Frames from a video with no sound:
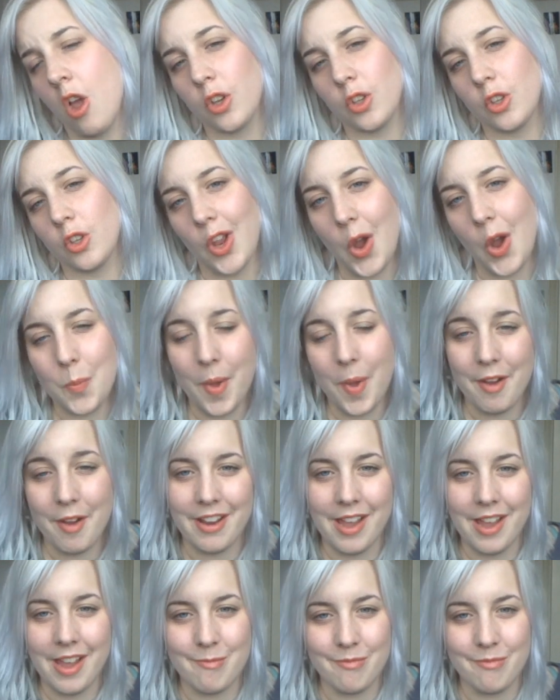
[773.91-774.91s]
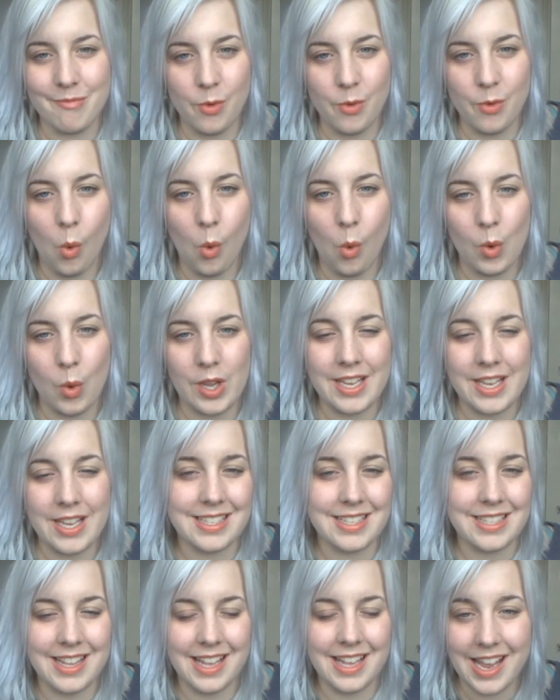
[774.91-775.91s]
know Barry M for
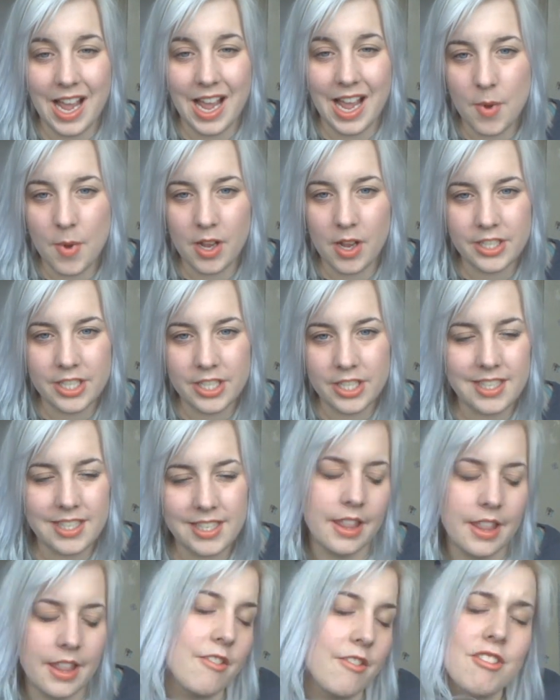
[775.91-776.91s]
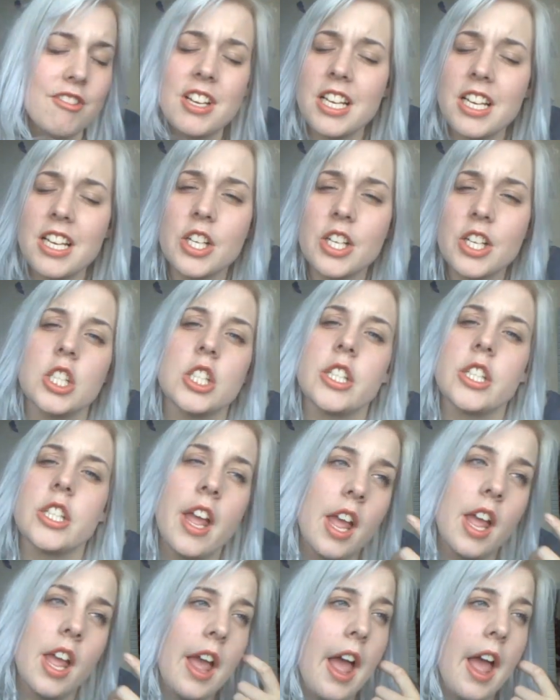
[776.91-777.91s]
is their nail polishes, and they're really good.
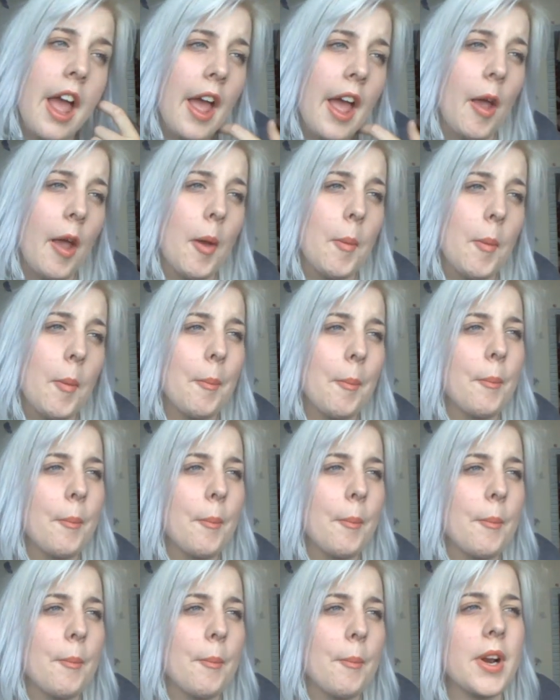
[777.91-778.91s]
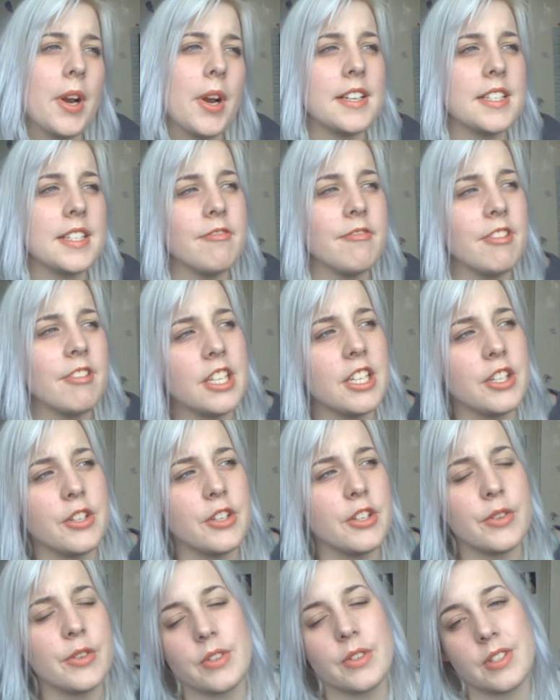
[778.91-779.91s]
But I didn't really
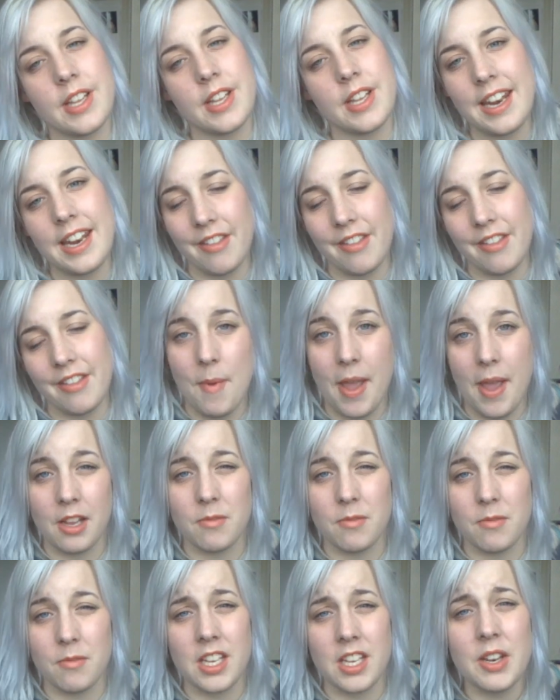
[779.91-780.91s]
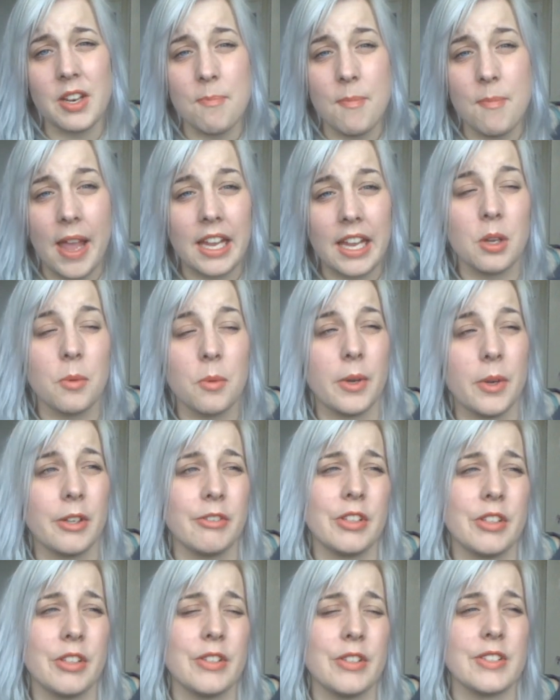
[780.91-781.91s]
use any of their makeup. The only makeup
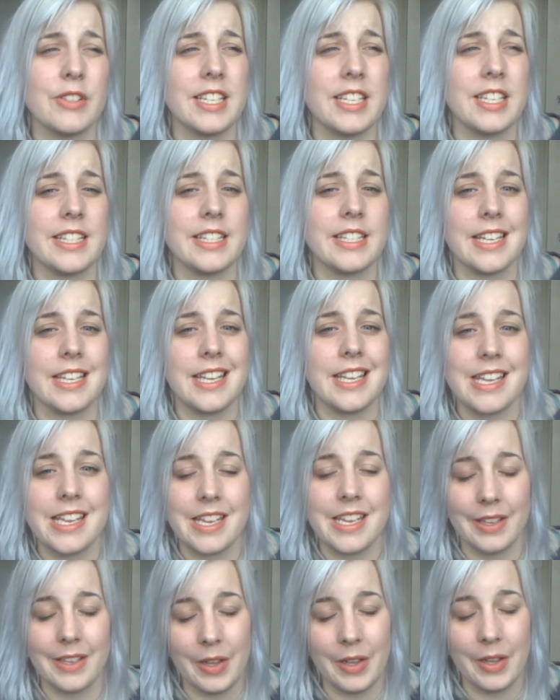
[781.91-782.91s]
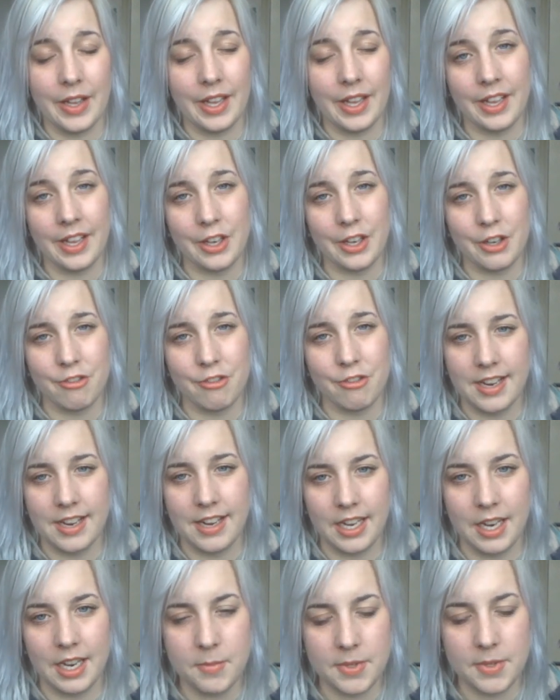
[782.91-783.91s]
I've used is the
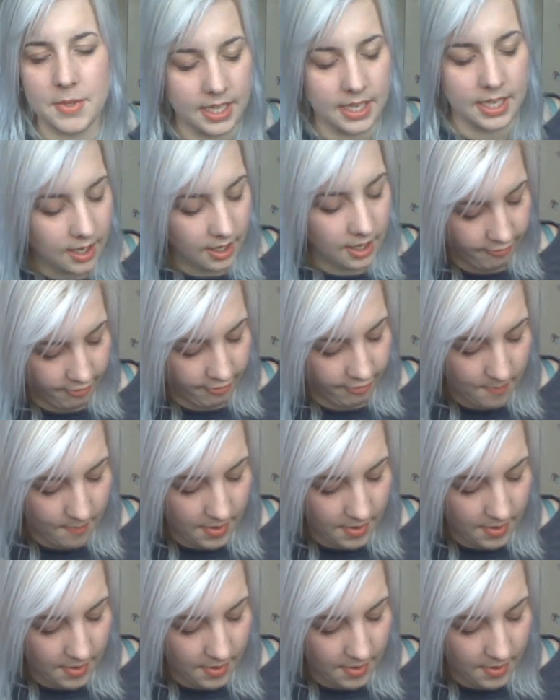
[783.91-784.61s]
green lipstick from